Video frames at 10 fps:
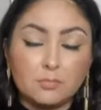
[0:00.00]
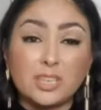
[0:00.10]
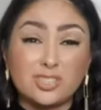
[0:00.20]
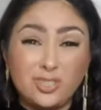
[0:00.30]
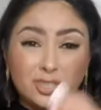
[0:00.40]

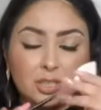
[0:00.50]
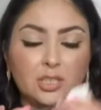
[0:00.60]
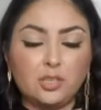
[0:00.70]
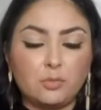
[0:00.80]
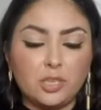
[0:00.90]
make sure you're
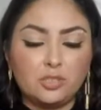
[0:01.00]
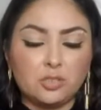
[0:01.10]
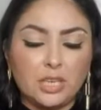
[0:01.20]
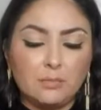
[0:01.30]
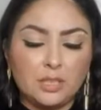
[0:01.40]
cleaning your brush,
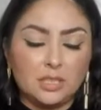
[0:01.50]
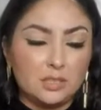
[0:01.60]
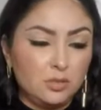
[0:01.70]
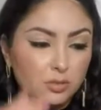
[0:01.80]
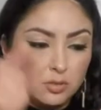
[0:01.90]
okay?
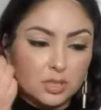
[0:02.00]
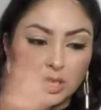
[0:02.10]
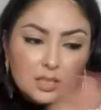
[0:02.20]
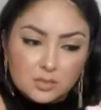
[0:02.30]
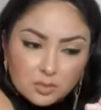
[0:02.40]
Because you used
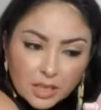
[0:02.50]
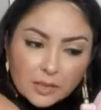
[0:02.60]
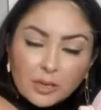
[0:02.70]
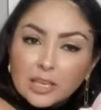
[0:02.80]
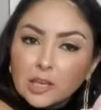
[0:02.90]
it, and so
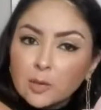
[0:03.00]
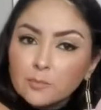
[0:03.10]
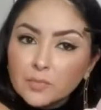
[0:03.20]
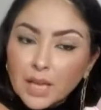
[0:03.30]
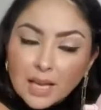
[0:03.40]
like right here,
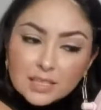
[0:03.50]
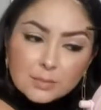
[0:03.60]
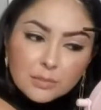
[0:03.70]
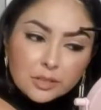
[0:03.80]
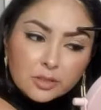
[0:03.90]
I
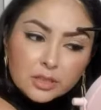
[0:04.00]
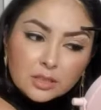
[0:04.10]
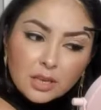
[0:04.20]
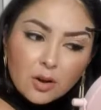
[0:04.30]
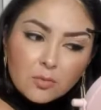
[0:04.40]
smeared
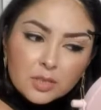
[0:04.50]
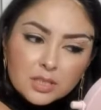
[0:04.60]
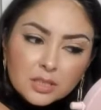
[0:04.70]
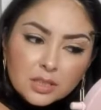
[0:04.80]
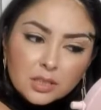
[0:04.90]
it.
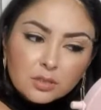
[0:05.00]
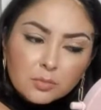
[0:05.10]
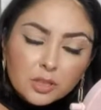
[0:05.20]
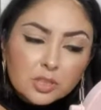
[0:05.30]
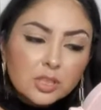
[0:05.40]
Always clean
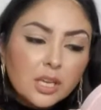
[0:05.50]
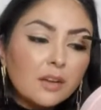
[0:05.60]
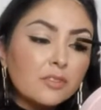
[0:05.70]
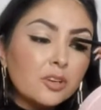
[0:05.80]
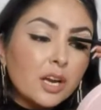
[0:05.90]
your brush.
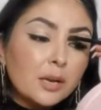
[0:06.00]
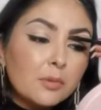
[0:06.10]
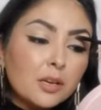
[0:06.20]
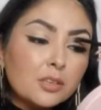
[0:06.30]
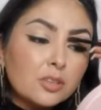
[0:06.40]
Have
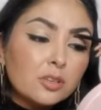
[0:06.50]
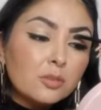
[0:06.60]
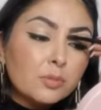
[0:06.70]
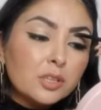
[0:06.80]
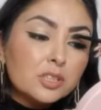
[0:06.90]

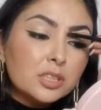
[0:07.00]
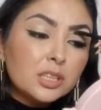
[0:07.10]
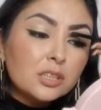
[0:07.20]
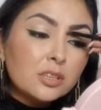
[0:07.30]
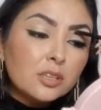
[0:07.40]
your brush
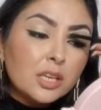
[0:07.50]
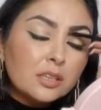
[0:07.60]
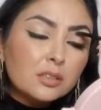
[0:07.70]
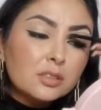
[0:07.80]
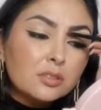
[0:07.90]
cleaner
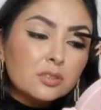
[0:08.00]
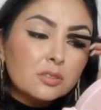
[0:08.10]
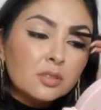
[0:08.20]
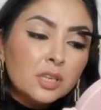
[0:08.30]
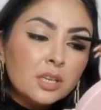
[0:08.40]
and a
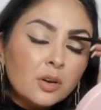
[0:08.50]
little